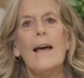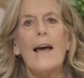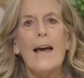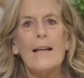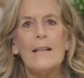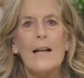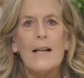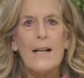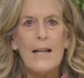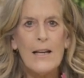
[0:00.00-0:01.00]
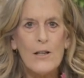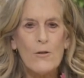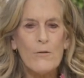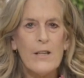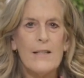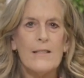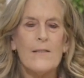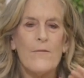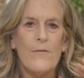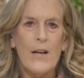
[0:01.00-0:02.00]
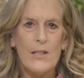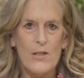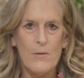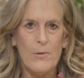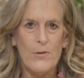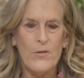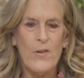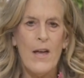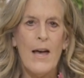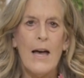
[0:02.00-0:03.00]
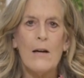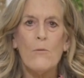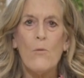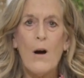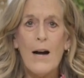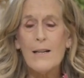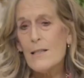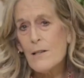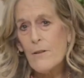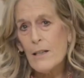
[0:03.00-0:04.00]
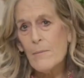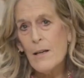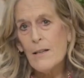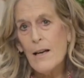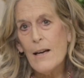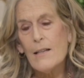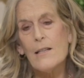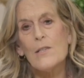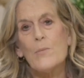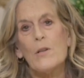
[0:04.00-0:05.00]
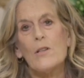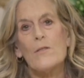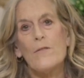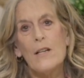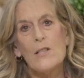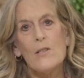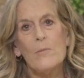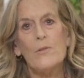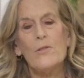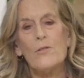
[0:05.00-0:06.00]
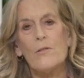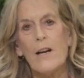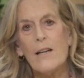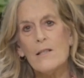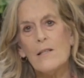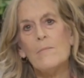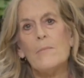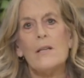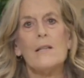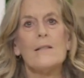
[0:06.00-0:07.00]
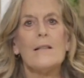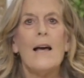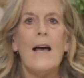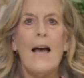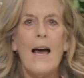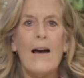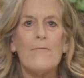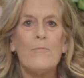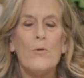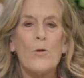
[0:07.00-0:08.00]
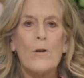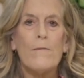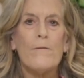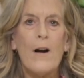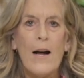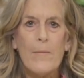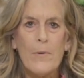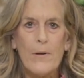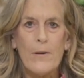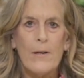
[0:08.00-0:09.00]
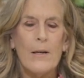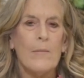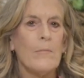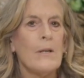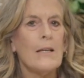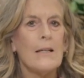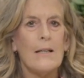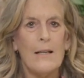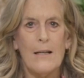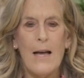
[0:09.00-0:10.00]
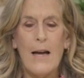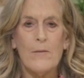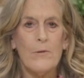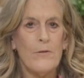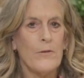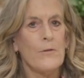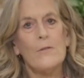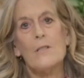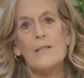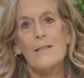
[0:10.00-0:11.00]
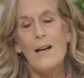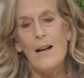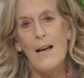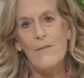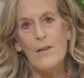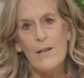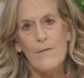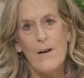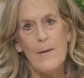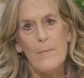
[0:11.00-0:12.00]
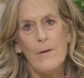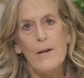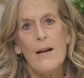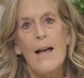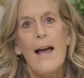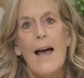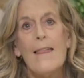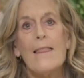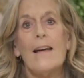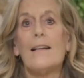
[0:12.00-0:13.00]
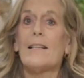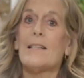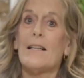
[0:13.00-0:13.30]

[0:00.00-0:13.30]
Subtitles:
and increase vegetables. And why does he recommend that? Is because vegetables, grains, and beans have more fiber. Meat, animal food does not have any fiber, and then